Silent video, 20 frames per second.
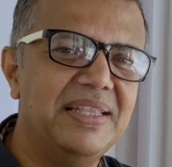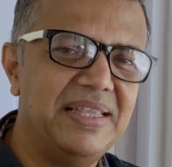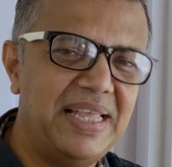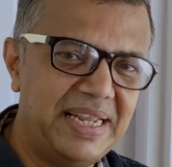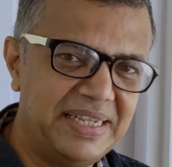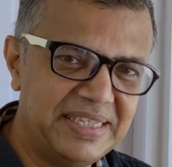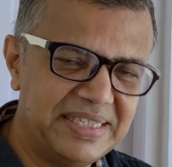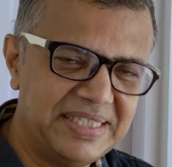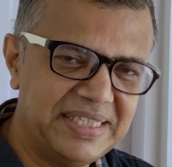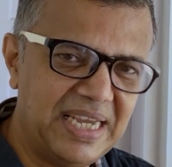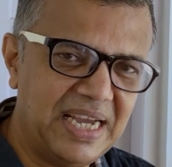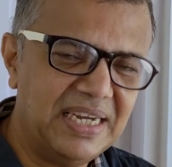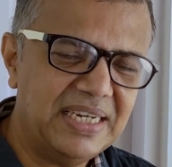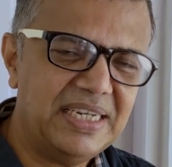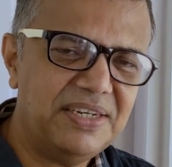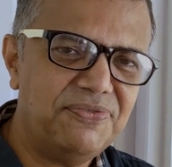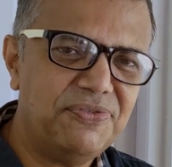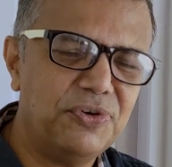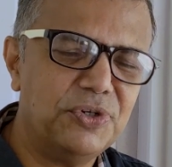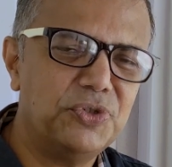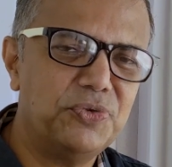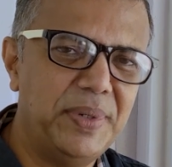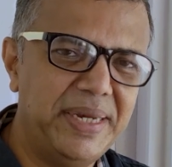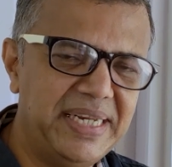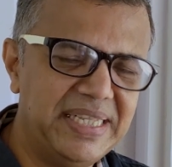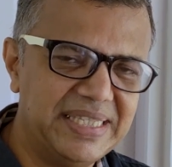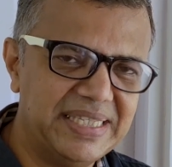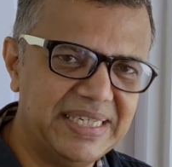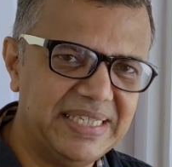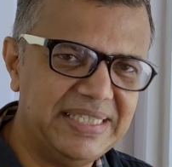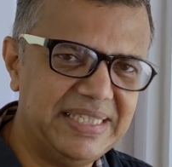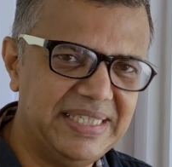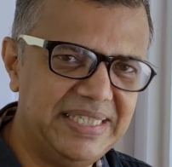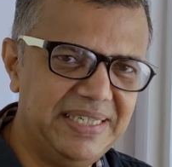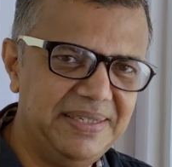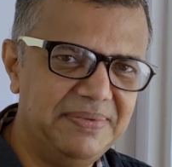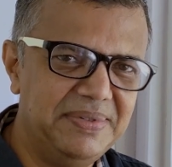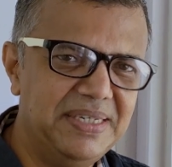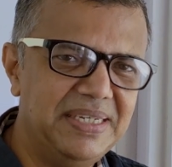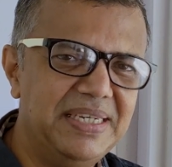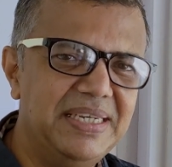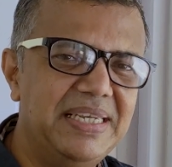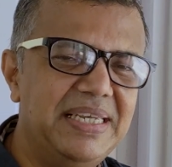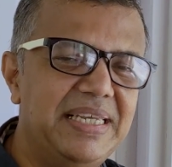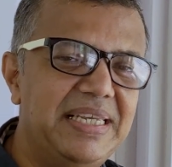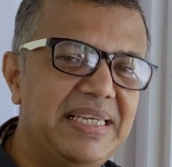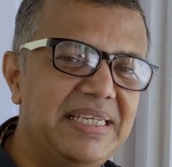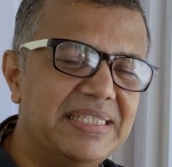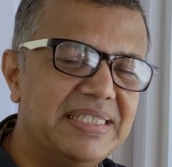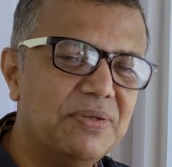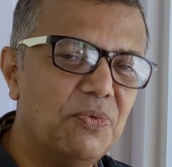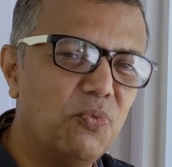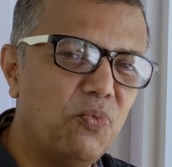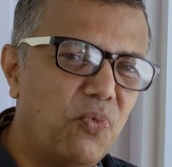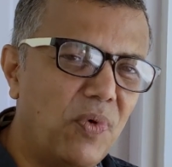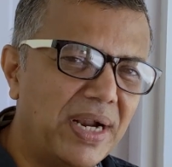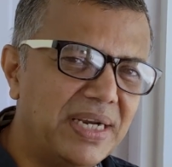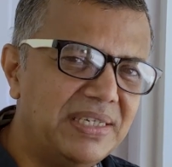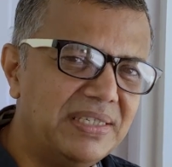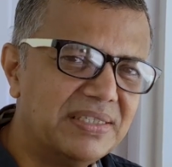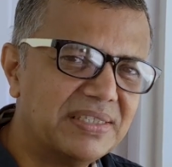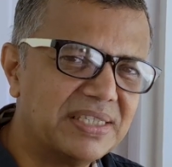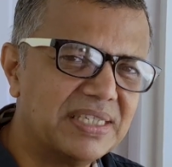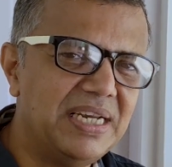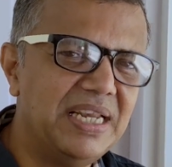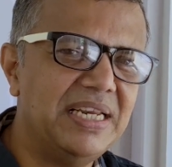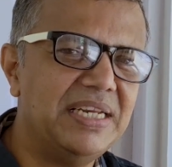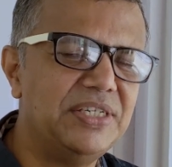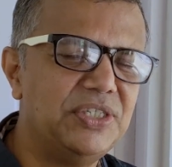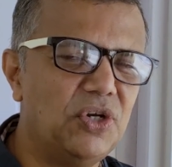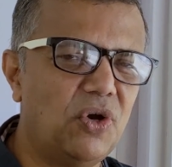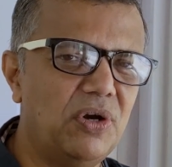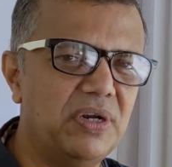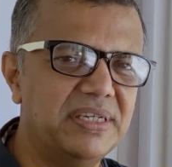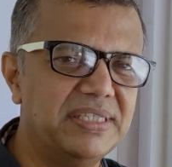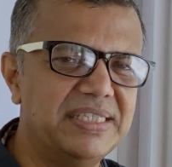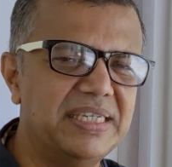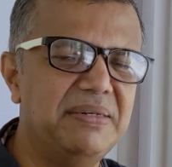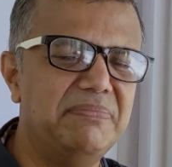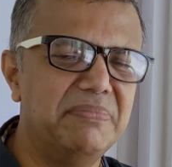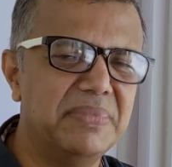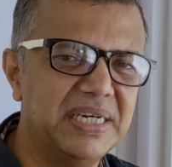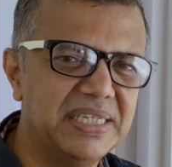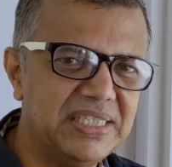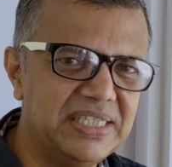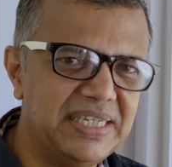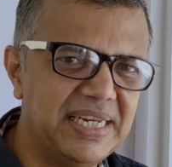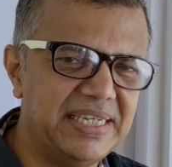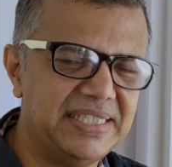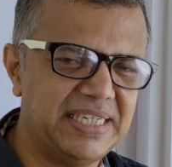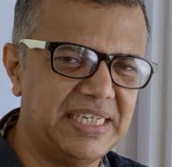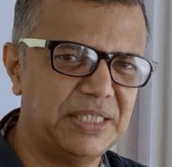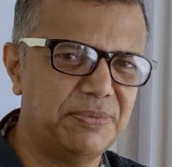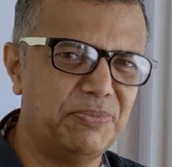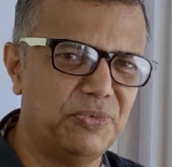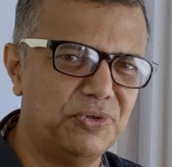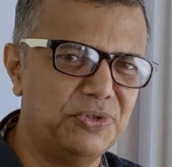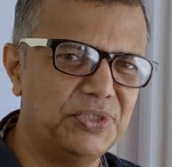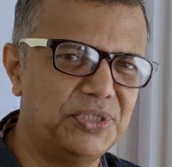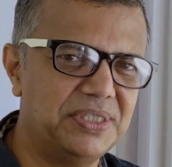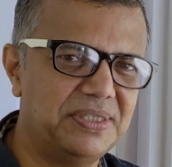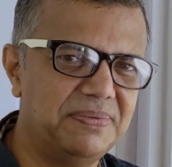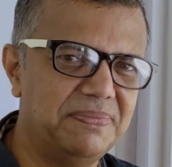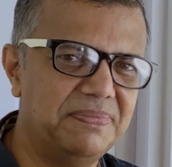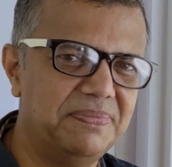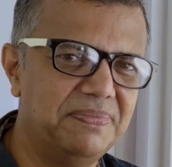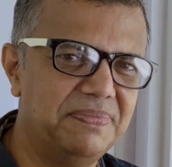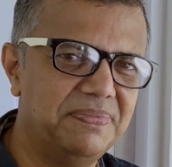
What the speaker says: And the target for 2030 is $1 trillion in merchandise exports.